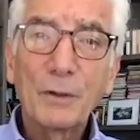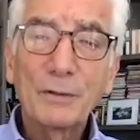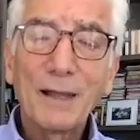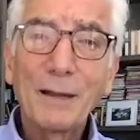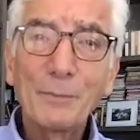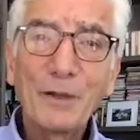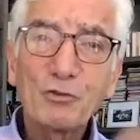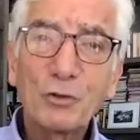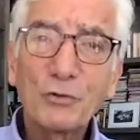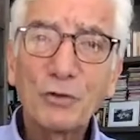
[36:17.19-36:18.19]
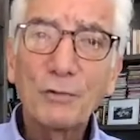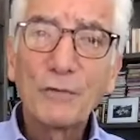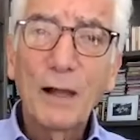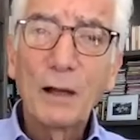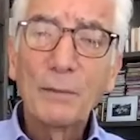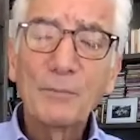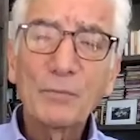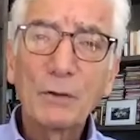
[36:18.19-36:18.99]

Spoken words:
dimensions of our,